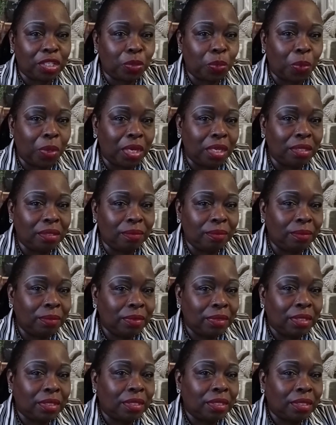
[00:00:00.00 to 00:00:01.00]
just one
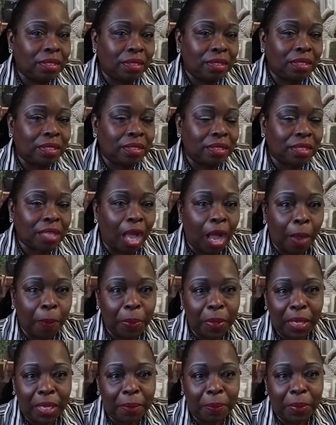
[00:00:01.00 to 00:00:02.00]

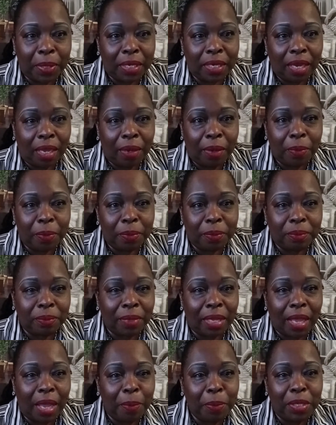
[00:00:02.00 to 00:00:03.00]
topic, but um,
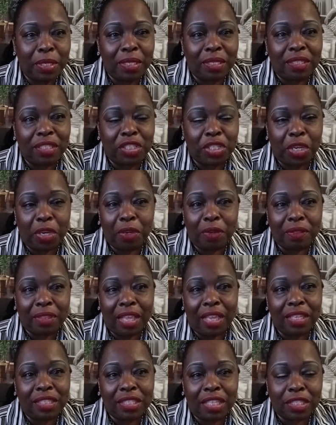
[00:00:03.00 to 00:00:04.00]
I'll be sharing
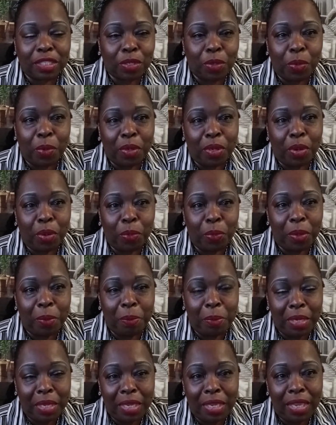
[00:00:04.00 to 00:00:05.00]
things that's going on with
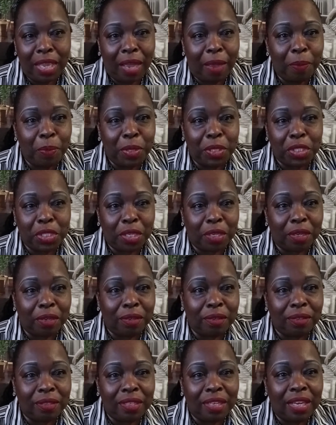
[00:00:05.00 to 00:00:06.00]
me. I'll be
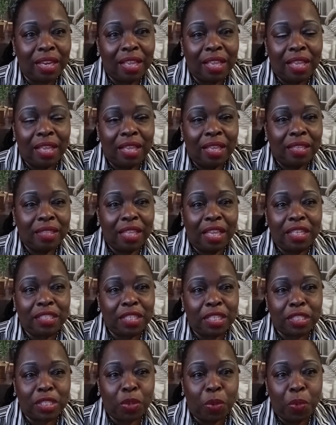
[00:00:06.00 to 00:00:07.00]
sharing
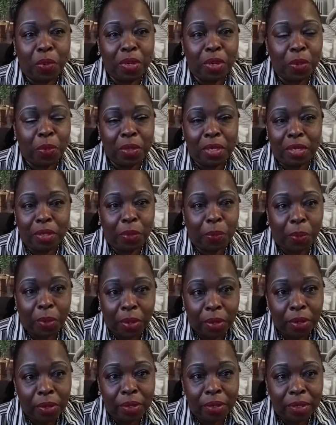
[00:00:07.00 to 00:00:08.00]
things that's going on in the
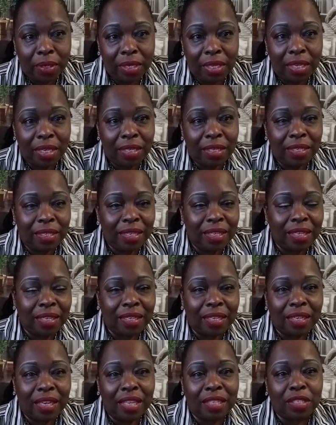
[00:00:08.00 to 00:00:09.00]
world and
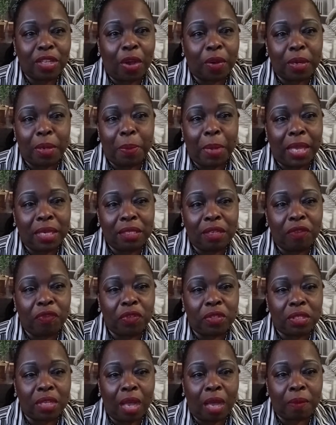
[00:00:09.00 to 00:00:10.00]
talking about
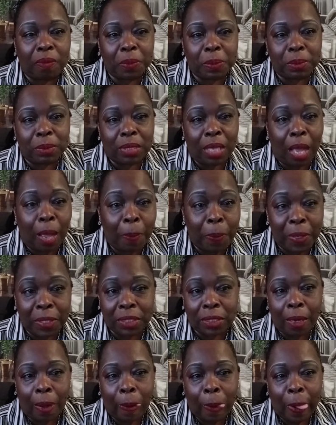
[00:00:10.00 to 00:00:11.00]
different top
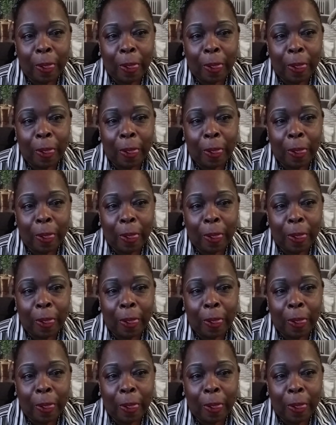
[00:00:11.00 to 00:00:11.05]
topics